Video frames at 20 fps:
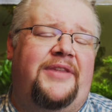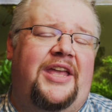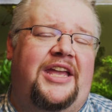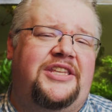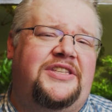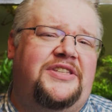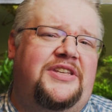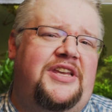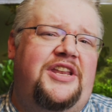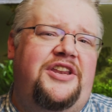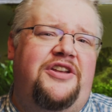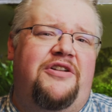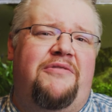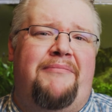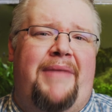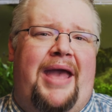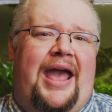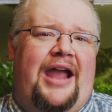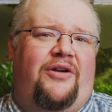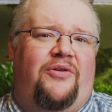It's in your
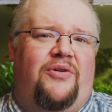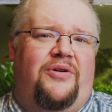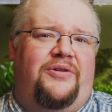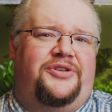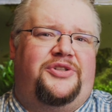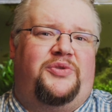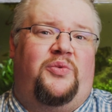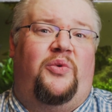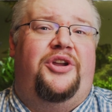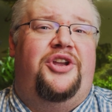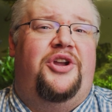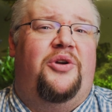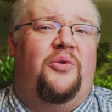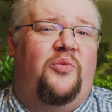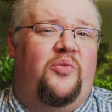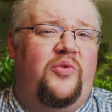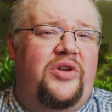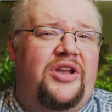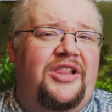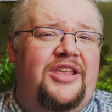macros where you're
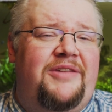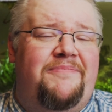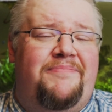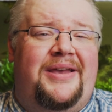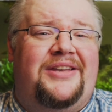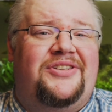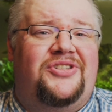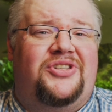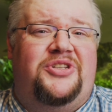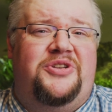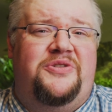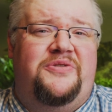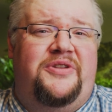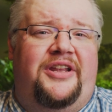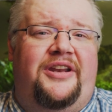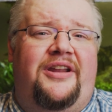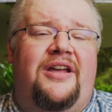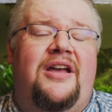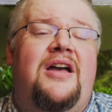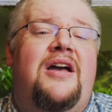really best
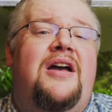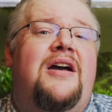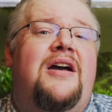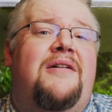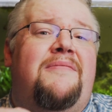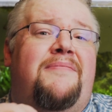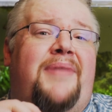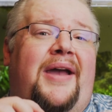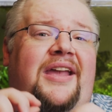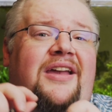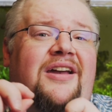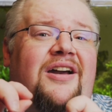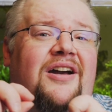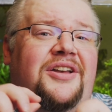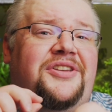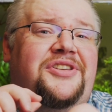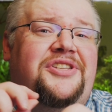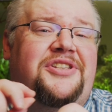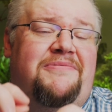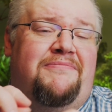suited by
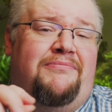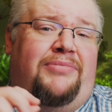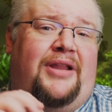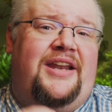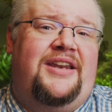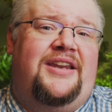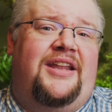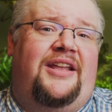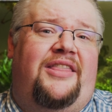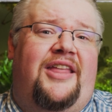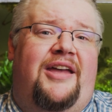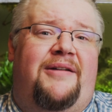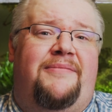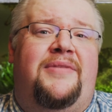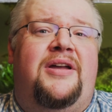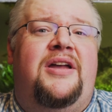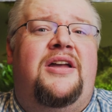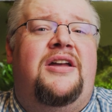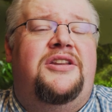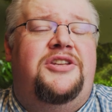custom blending
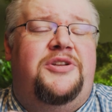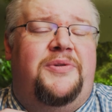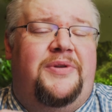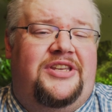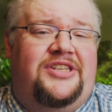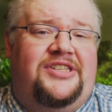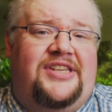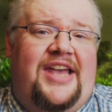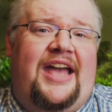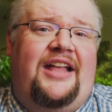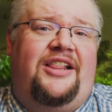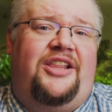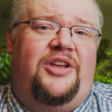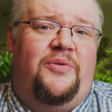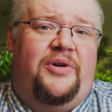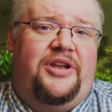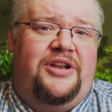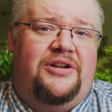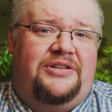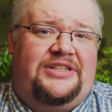them to exactly
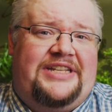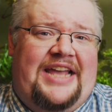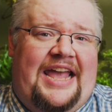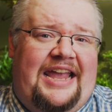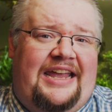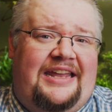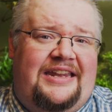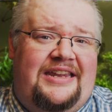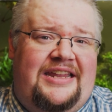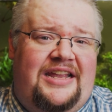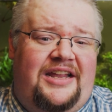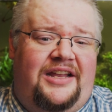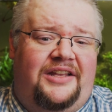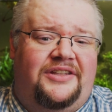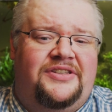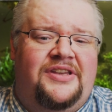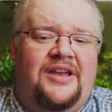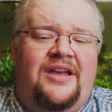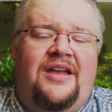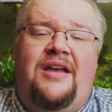what your tank
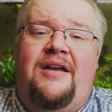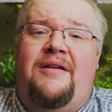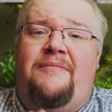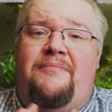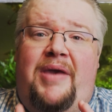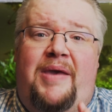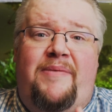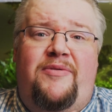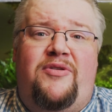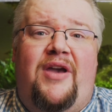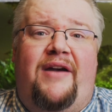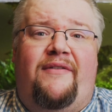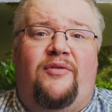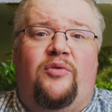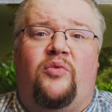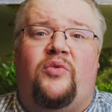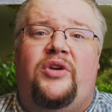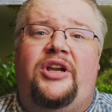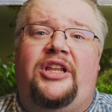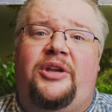needs. Maybe you have a
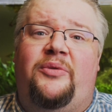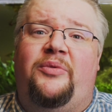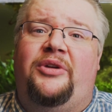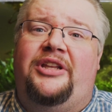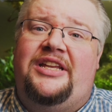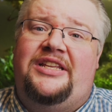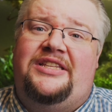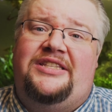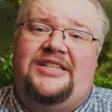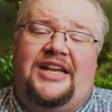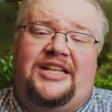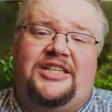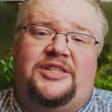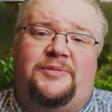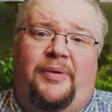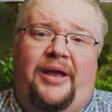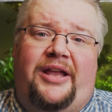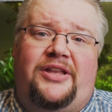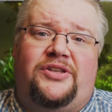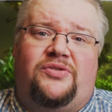really, really dense
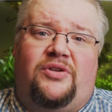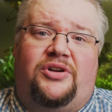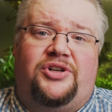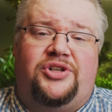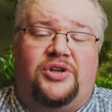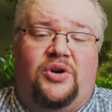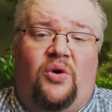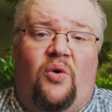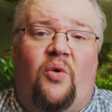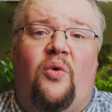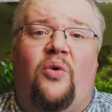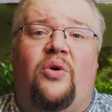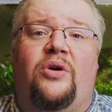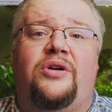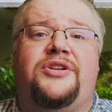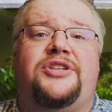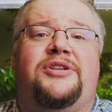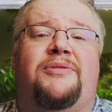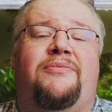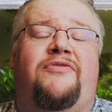plant structure,
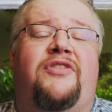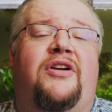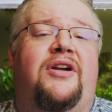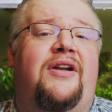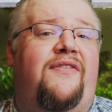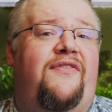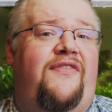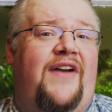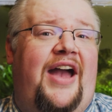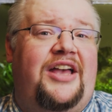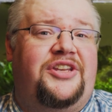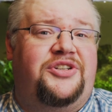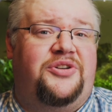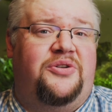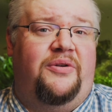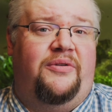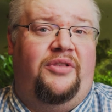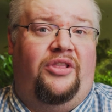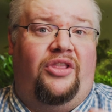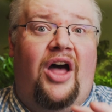or some very
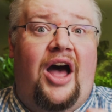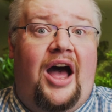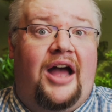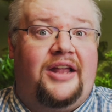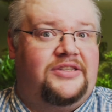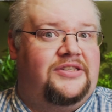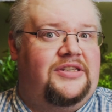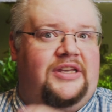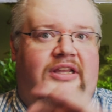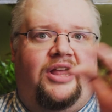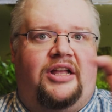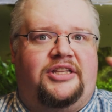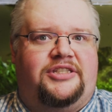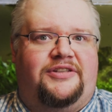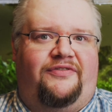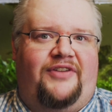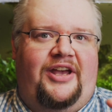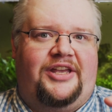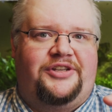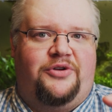fast-growing, lots and lots
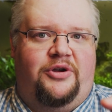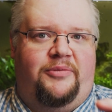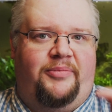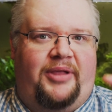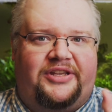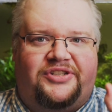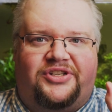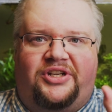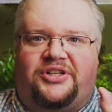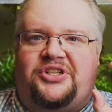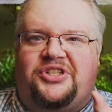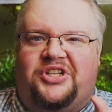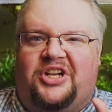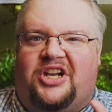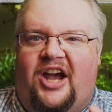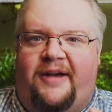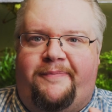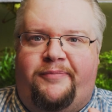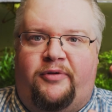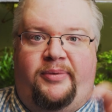of fast-growing plants. Not just a
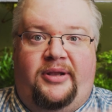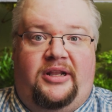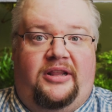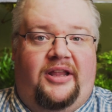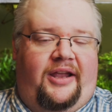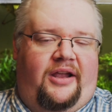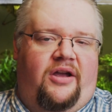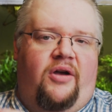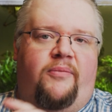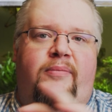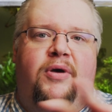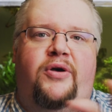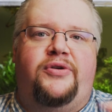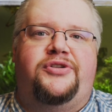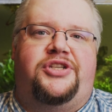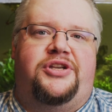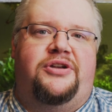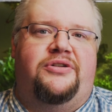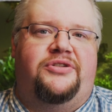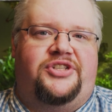couple, but like
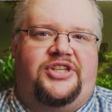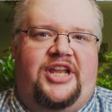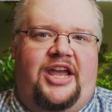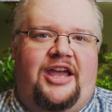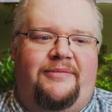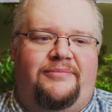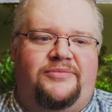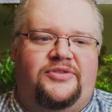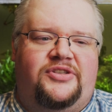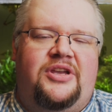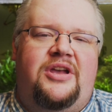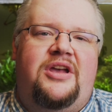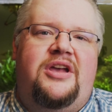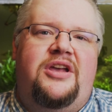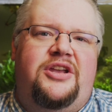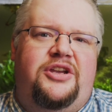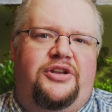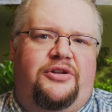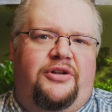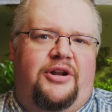most of your stems.
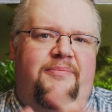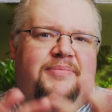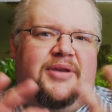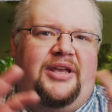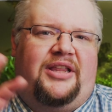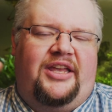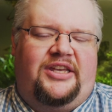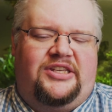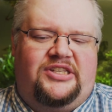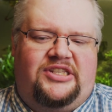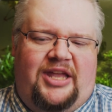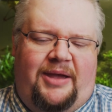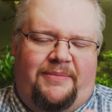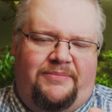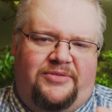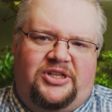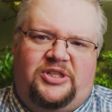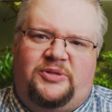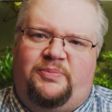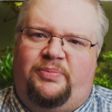You're doing a big like
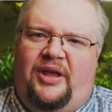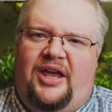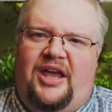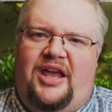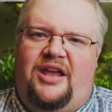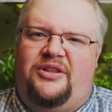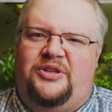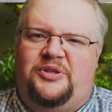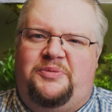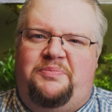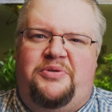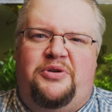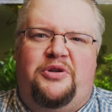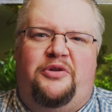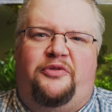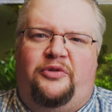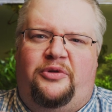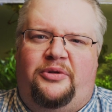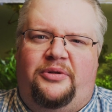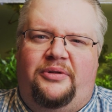stem display in this
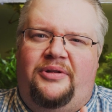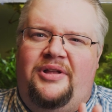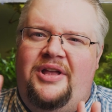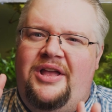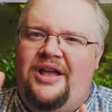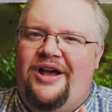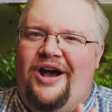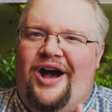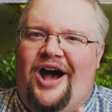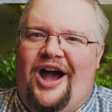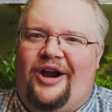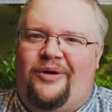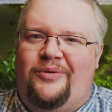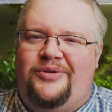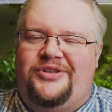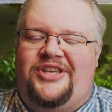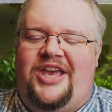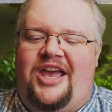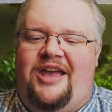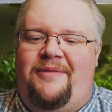beautiful
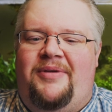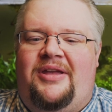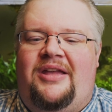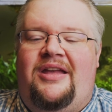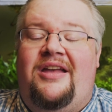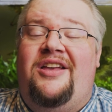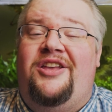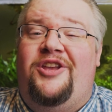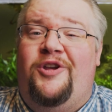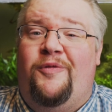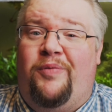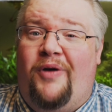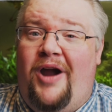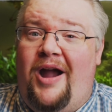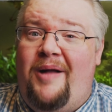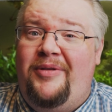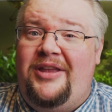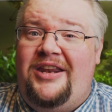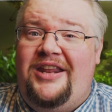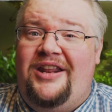aquascape. You
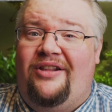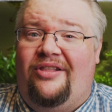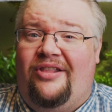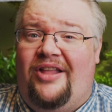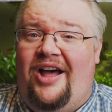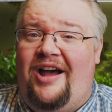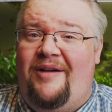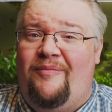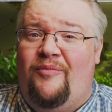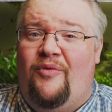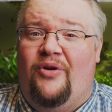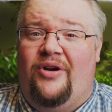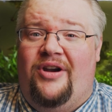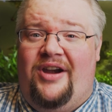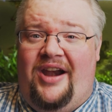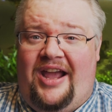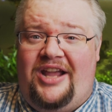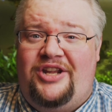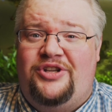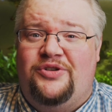probably need a lot more
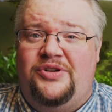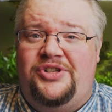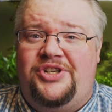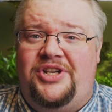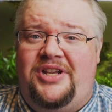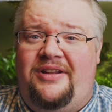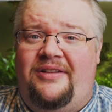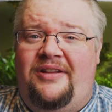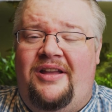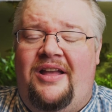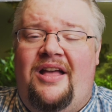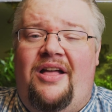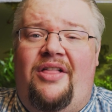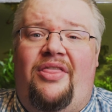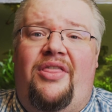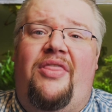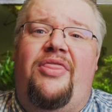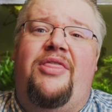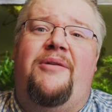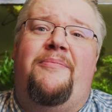nitrogen
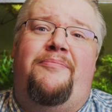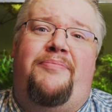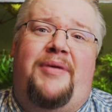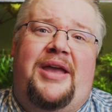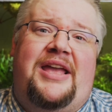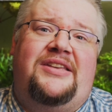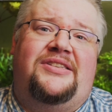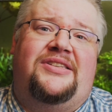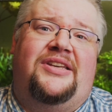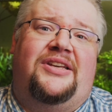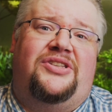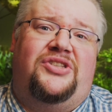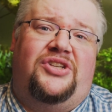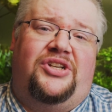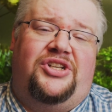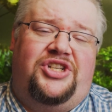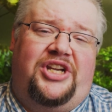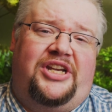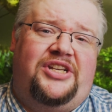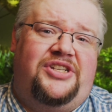than the basic
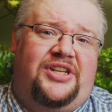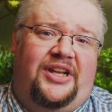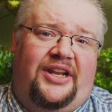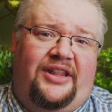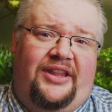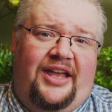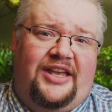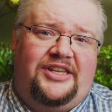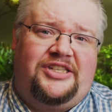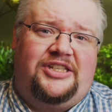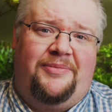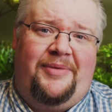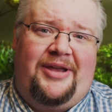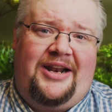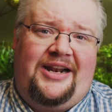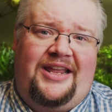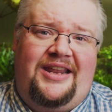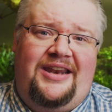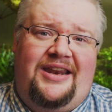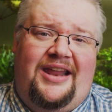suggested in the
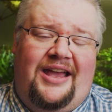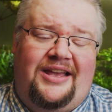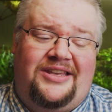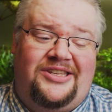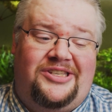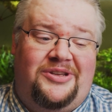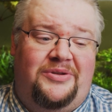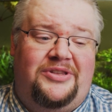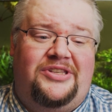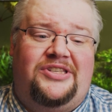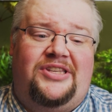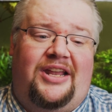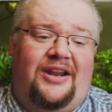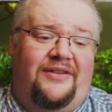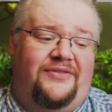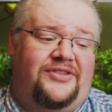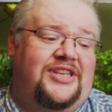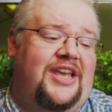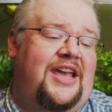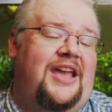Estimated Index. So instead
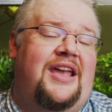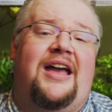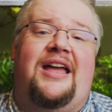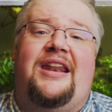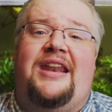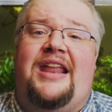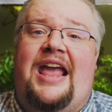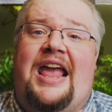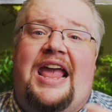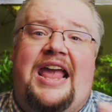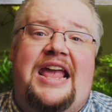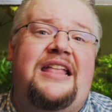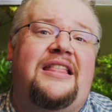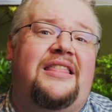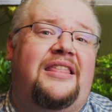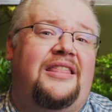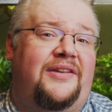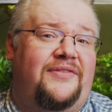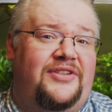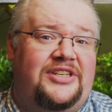of, say, an
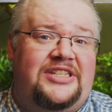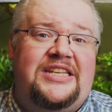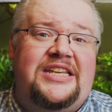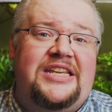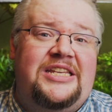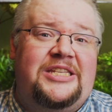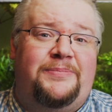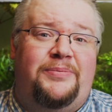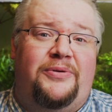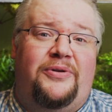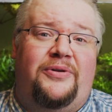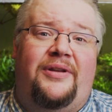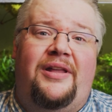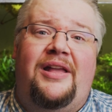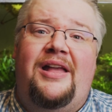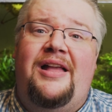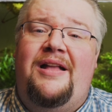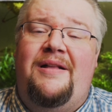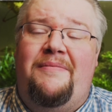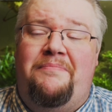eighth of a teaspoon,
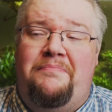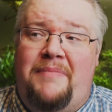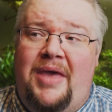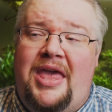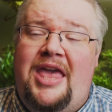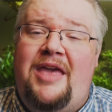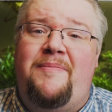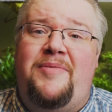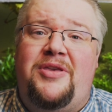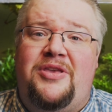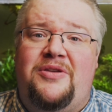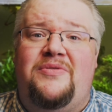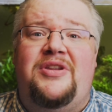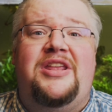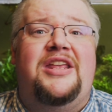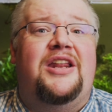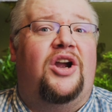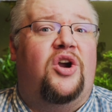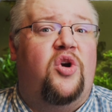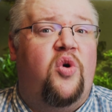maybe you
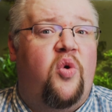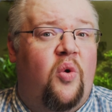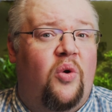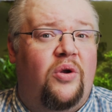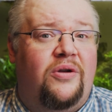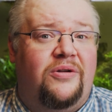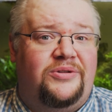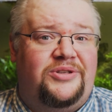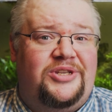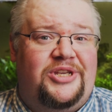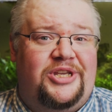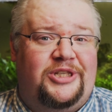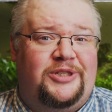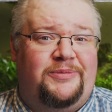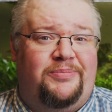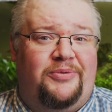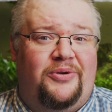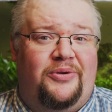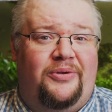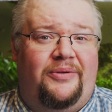need a quarter
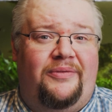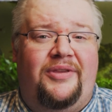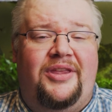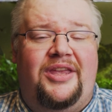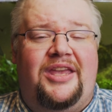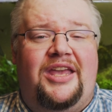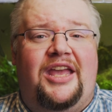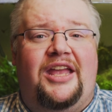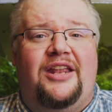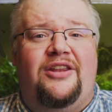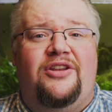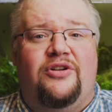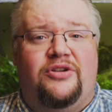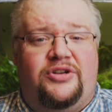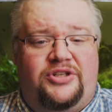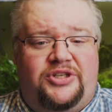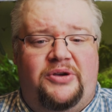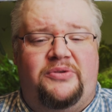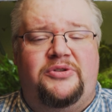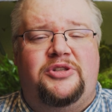teaspoon in your
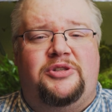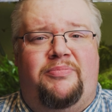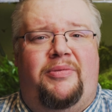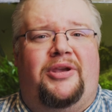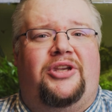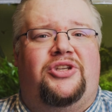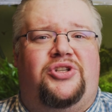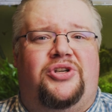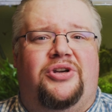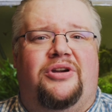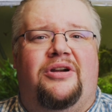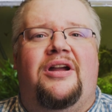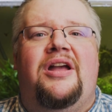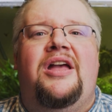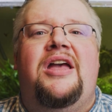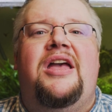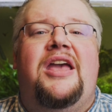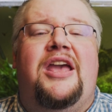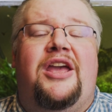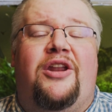dose mixture
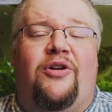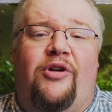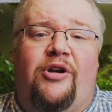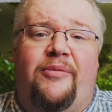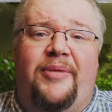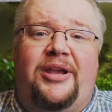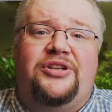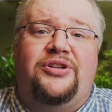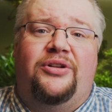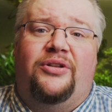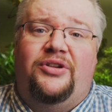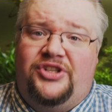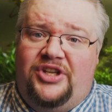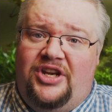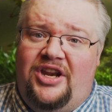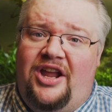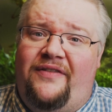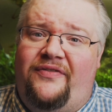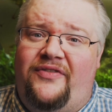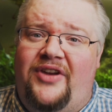in order to make sure there's
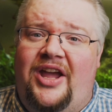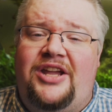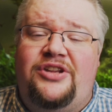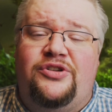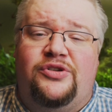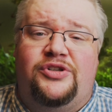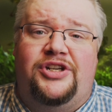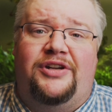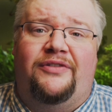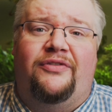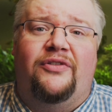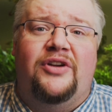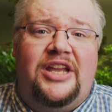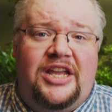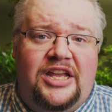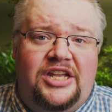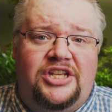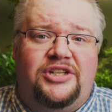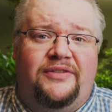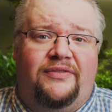enough nitrogen for
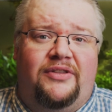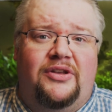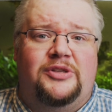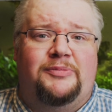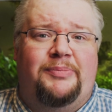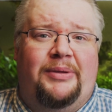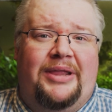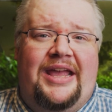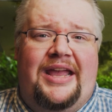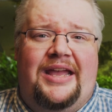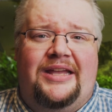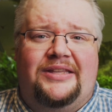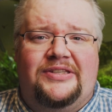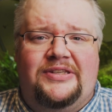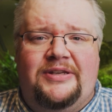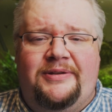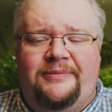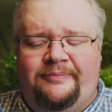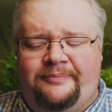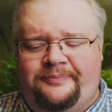each of those plants.